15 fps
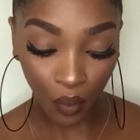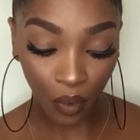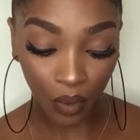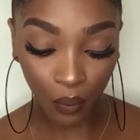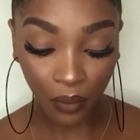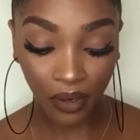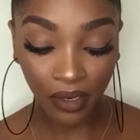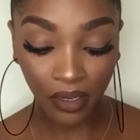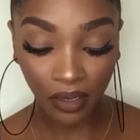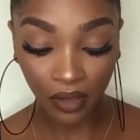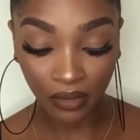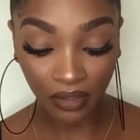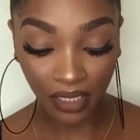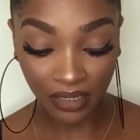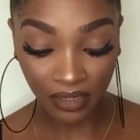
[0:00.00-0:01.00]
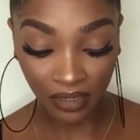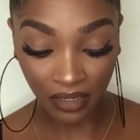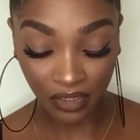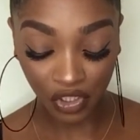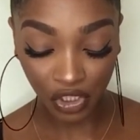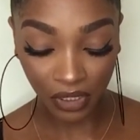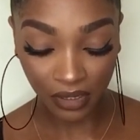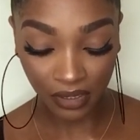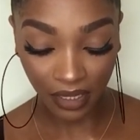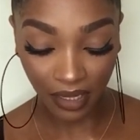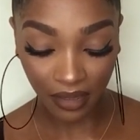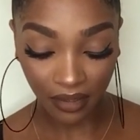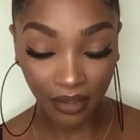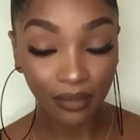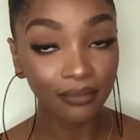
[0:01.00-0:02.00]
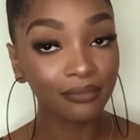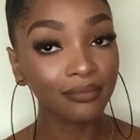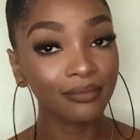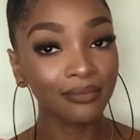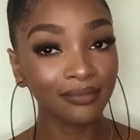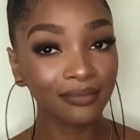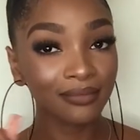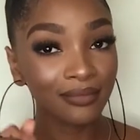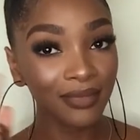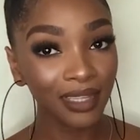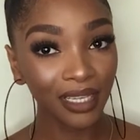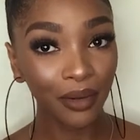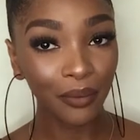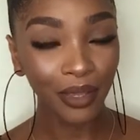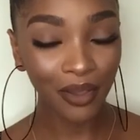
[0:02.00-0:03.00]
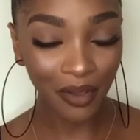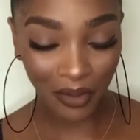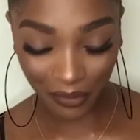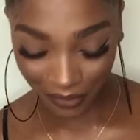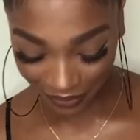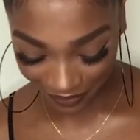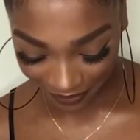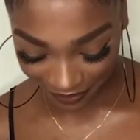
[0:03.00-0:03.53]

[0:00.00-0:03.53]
or working on getting his shit together. There we go.